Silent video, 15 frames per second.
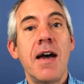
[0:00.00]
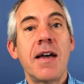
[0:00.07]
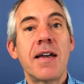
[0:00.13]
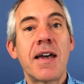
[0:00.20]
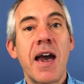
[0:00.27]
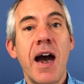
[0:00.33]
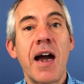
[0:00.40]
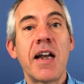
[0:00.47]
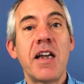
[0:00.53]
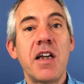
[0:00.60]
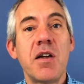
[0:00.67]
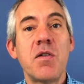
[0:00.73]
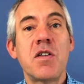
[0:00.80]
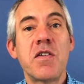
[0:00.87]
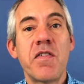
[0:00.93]
Can
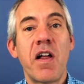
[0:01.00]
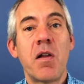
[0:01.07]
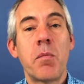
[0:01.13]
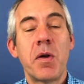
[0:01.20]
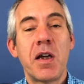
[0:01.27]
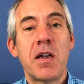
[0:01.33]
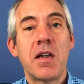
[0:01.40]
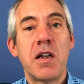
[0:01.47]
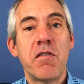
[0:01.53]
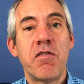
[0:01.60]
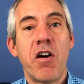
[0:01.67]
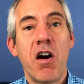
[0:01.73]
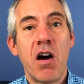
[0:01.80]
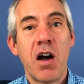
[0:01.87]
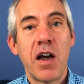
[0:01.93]
you develop me a
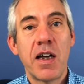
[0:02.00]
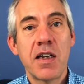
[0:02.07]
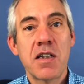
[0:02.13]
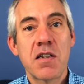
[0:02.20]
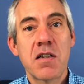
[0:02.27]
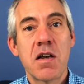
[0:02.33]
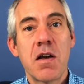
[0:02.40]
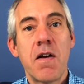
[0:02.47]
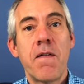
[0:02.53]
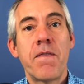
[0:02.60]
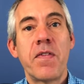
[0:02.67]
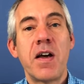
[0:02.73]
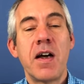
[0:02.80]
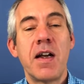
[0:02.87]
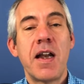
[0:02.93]
device
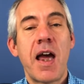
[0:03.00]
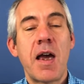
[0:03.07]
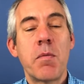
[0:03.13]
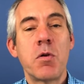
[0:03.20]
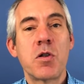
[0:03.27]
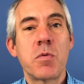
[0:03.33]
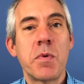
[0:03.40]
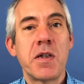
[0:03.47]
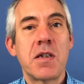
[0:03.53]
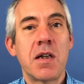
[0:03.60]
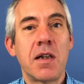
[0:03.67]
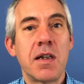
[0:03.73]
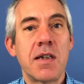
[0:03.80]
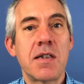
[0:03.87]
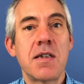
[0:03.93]
that enables me to
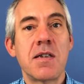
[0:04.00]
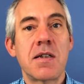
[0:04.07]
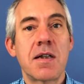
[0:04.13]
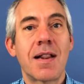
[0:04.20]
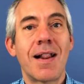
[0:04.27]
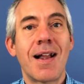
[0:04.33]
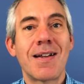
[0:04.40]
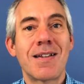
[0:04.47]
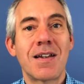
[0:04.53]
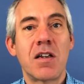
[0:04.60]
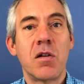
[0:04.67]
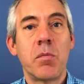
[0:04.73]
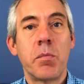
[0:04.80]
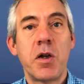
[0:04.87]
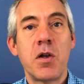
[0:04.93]
listen to
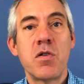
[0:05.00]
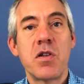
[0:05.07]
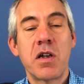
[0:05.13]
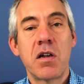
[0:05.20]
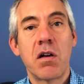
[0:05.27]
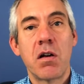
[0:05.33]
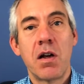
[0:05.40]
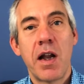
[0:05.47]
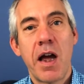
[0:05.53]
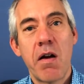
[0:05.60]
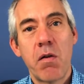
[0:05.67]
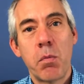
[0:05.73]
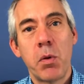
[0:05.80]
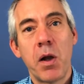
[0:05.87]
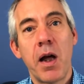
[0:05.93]
classical music on an
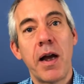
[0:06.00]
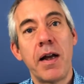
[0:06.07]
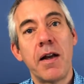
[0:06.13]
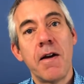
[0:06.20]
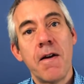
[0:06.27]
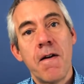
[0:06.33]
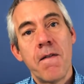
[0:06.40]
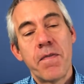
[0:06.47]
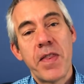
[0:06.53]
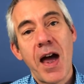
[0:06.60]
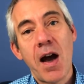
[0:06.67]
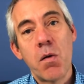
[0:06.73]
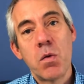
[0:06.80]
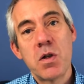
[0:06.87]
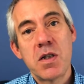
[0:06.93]
aeroplane?
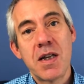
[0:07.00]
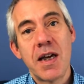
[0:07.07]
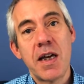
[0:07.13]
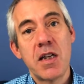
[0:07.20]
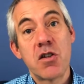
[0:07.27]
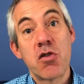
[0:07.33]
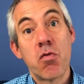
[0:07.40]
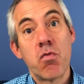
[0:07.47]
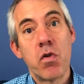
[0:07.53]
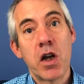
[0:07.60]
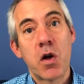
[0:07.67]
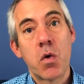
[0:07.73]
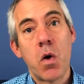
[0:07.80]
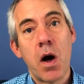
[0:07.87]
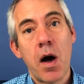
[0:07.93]
That was his
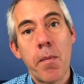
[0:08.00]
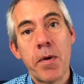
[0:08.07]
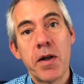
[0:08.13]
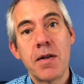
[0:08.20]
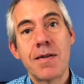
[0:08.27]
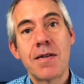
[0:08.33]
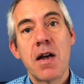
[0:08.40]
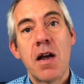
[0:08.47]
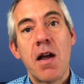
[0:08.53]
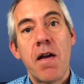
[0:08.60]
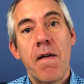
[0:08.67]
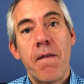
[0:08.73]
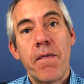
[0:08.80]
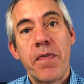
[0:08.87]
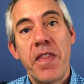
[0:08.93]
requirement.
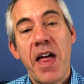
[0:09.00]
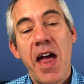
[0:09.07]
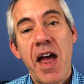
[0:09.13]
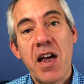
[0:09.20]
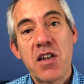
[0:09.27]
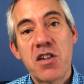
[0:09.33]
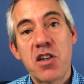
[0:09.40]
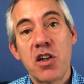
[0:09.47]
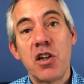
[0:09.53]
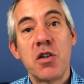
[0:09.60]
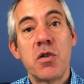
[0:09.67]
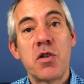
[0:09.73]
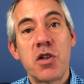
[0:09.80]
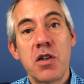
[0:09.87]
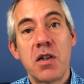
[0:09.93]
Their
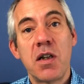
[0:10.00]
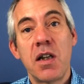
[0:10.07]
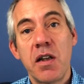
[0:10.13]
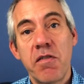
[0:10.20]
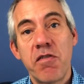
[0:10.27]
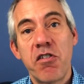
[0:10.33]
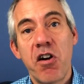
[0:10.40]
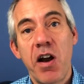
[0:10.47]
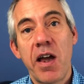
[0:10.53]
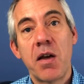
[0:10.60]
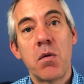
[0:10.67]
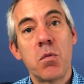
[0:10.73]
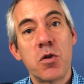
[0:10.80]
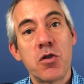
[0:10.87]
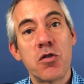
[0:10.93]
solution
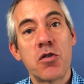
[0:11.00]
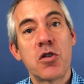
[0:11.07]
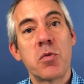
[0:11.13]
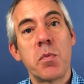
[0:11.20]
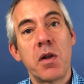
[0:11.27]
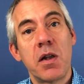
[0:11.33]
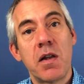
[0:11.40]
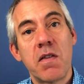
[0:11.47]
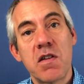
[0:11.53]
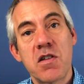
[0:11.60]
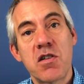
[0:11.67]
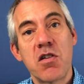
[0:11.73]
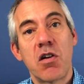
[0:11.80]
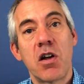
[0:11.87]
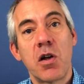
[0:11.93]
delivery was ultimately the
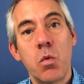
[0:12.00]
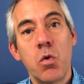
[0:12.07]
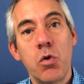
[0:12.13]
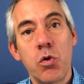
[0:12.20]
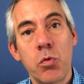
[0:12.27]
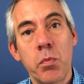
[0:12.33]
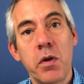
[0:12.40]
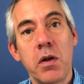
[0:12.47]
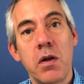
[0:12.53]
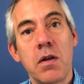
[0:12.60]
Sony Walkman.